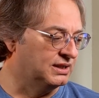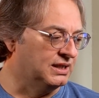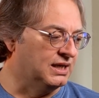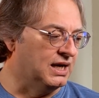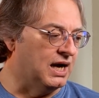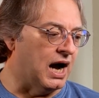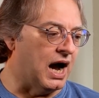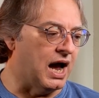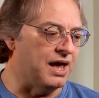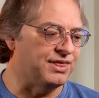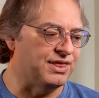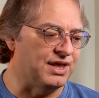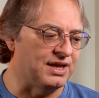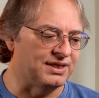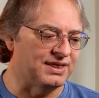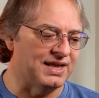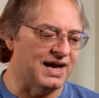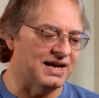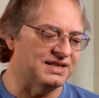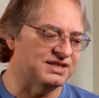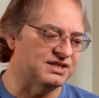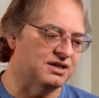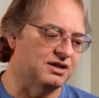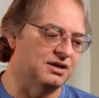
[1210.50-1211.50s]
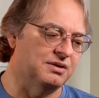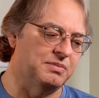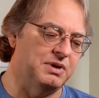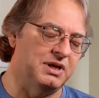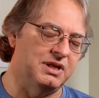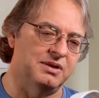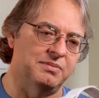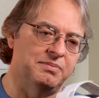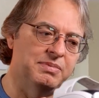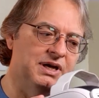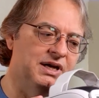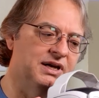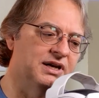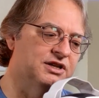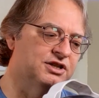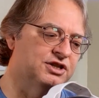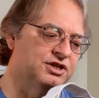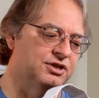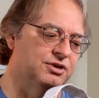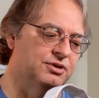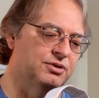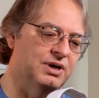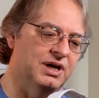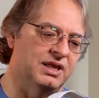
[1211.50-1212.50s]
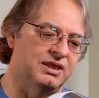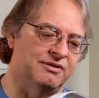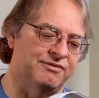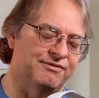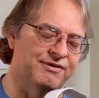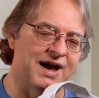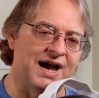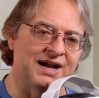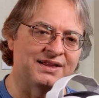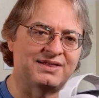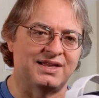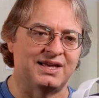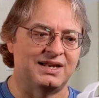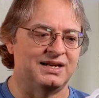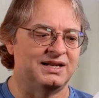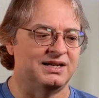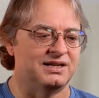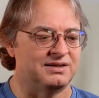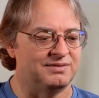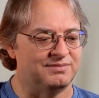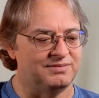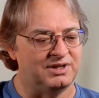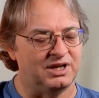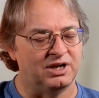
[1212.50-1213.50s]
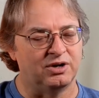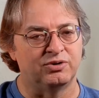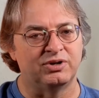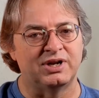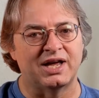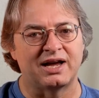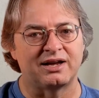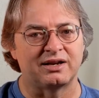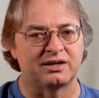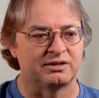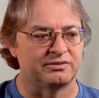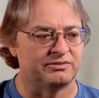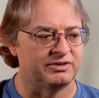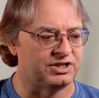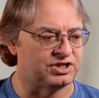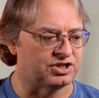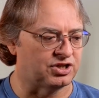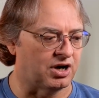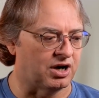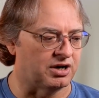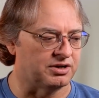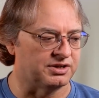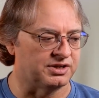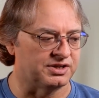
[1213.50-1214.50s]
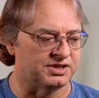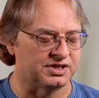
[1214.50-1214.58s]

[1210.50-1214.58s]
I think that's going to be the big issue, and the fact that it, you know, negatively charges.